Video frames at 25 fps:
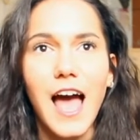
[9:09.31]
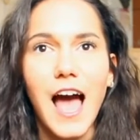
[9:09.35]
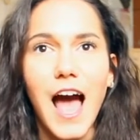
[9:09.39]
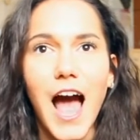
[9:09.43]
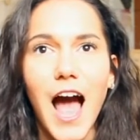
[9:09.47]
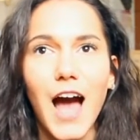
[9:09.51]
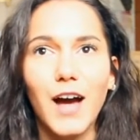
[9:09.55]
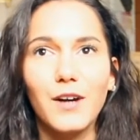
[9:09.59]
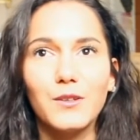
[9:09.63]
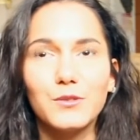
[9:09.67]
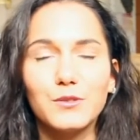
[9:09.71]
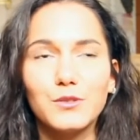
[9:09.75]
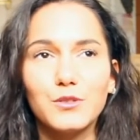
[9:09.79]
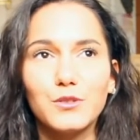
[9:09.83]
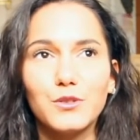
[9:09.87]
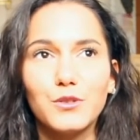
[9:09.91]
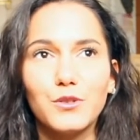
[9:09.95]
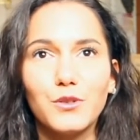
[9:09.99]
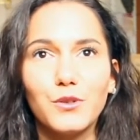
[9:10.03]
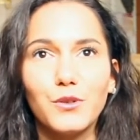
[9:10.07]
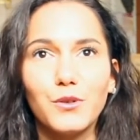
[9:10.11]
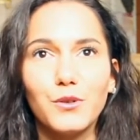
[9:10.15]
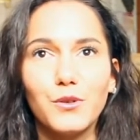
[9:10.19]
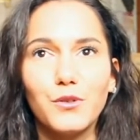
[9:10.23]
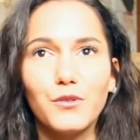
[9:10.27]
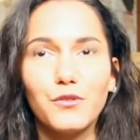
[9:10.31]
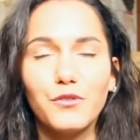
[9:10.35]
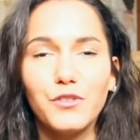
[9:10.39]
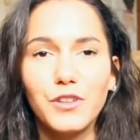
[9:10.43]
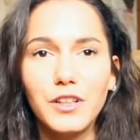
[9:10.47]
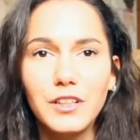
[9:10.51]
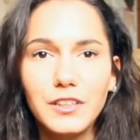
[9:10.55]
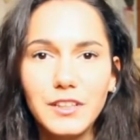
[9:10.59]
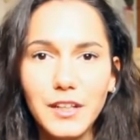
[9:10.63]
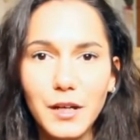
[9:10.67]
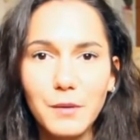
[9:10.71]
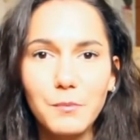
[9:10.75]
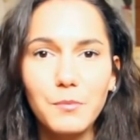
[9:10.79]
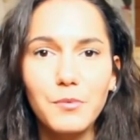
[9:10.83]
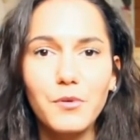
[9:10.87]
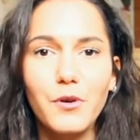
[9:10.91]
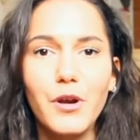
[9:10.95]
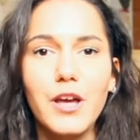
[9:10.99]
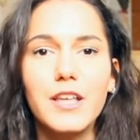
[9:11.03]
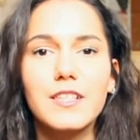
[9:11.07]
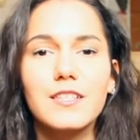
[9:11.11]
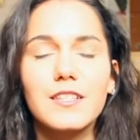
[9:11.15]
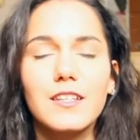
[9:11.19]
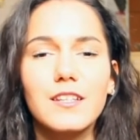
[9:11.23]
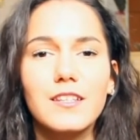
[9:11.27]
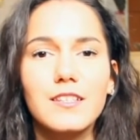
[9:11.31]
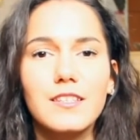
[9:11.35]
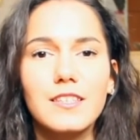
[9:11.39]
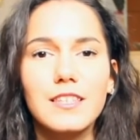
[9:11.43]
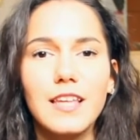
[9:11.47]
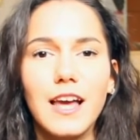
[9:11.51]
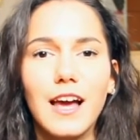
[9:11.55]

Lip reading: how to feel their presence,